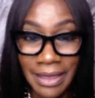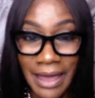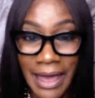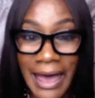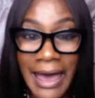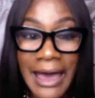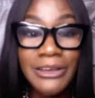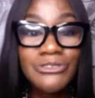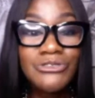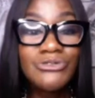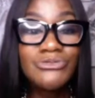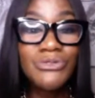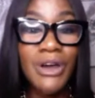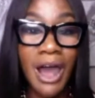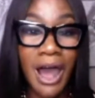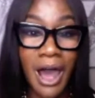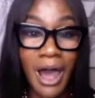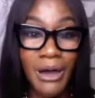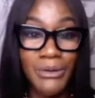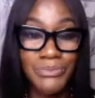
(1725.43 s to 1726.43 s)
I grew
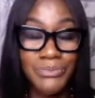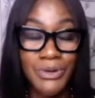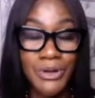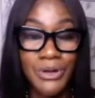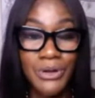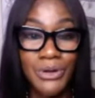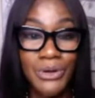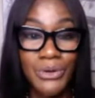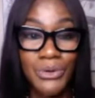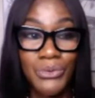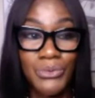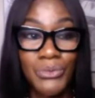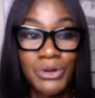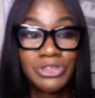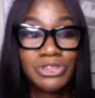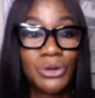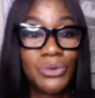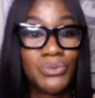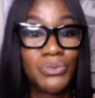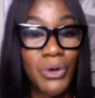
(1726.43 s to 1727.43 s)
up
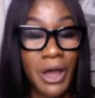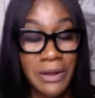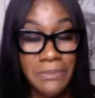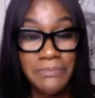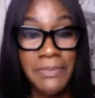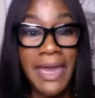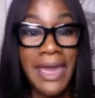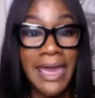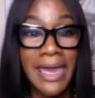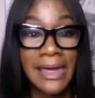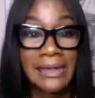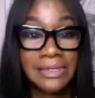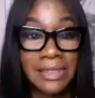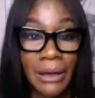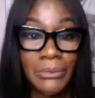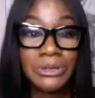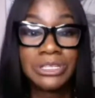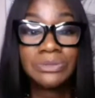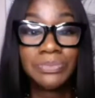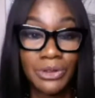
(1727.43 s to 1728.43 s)
with the one man
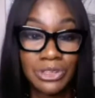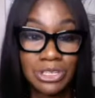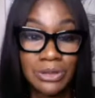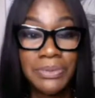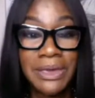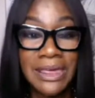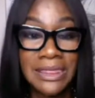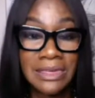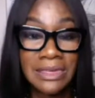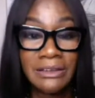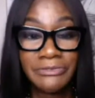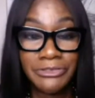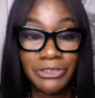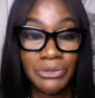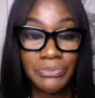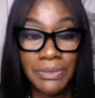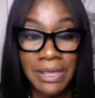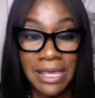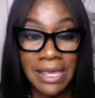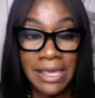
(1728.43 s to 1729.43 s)
that was supposed to be there for
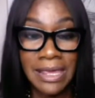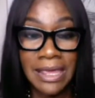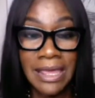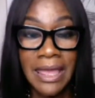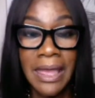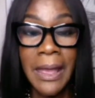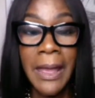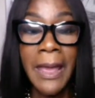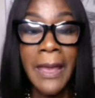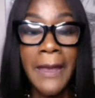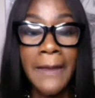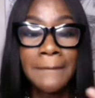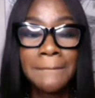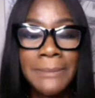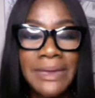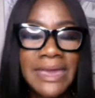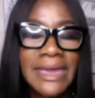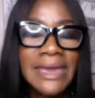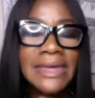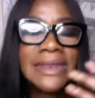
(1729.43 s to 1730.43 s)
me
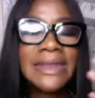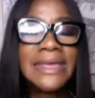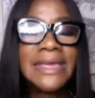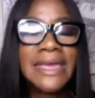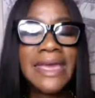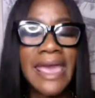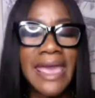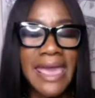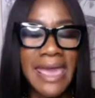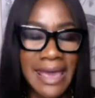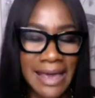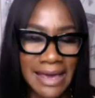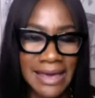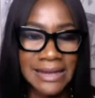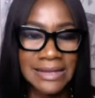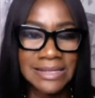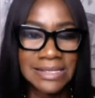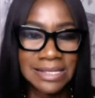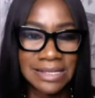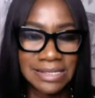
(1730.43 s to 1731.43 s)
being
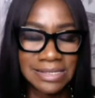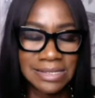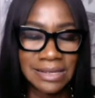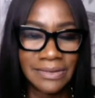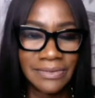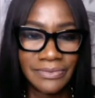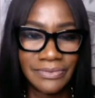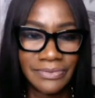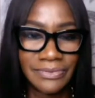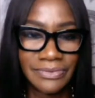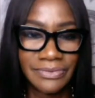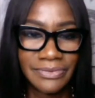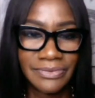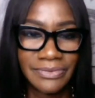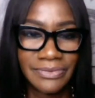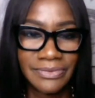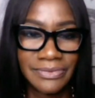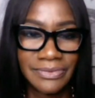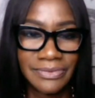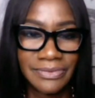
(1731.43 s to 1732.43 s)
inconsistent.
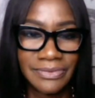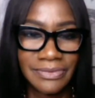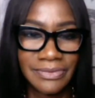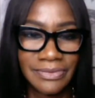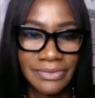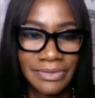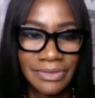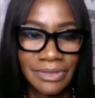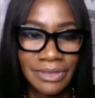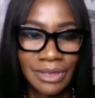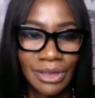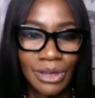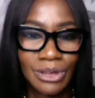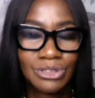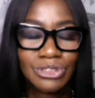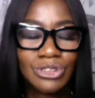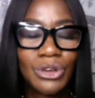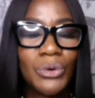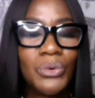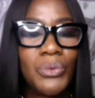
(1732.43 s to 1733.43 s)

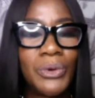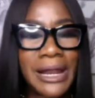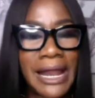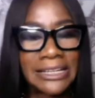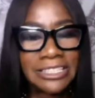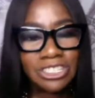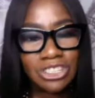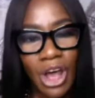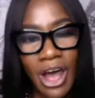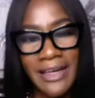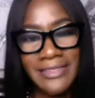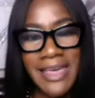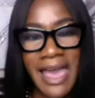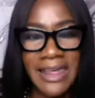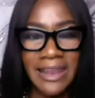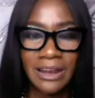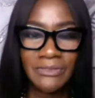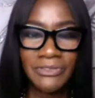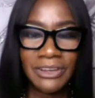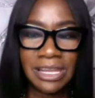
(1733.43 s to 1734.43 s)
So when I saw
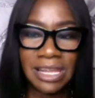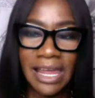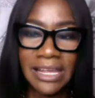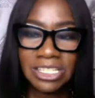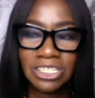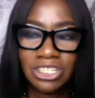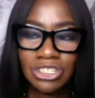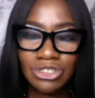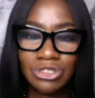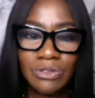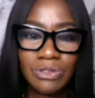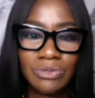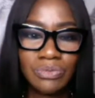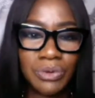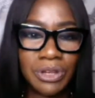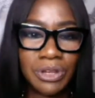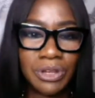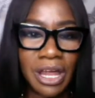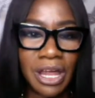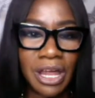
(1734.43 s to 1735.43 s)
that in relationships
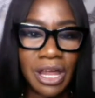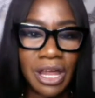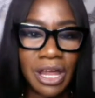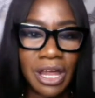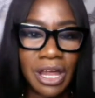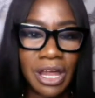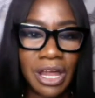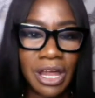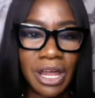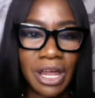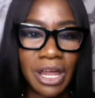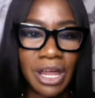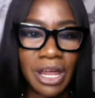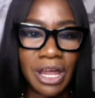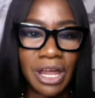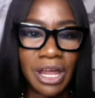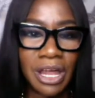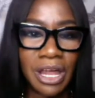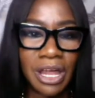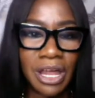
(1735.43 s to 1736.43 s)
with other
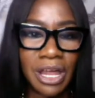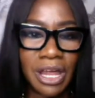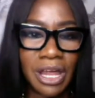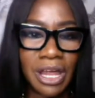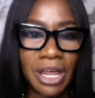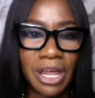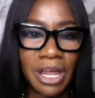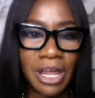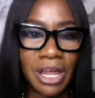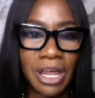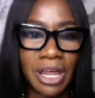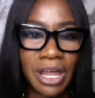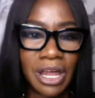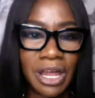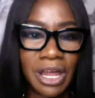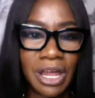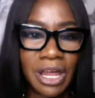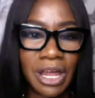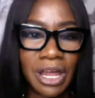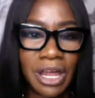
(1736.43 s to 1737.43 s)
men, it
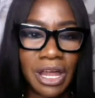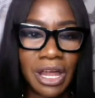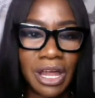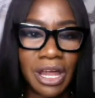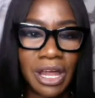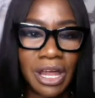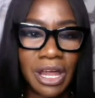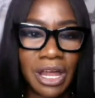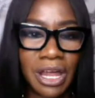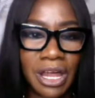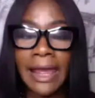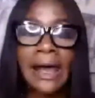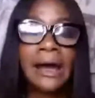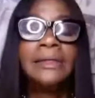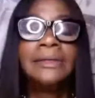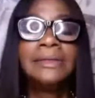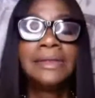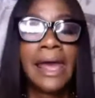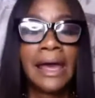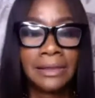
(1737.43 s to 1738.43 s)
felt normal. Now
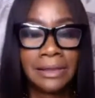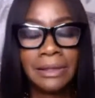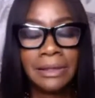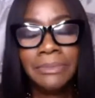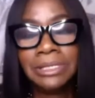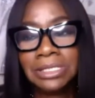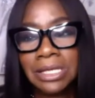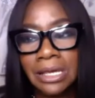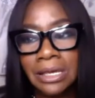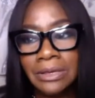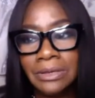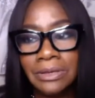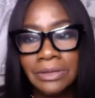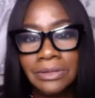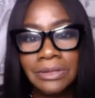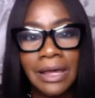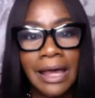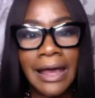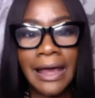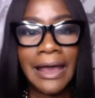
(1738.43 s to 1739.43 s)
let me tell you,
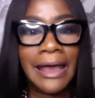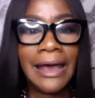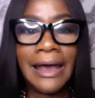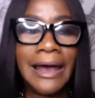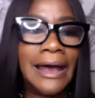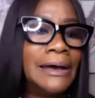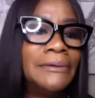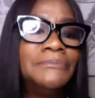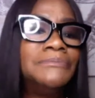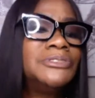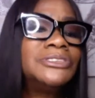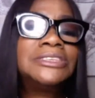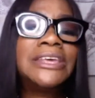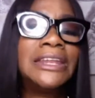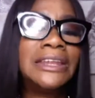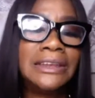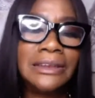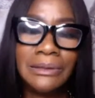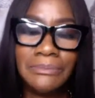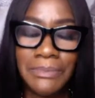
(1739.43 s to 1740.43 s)
I'm sitting in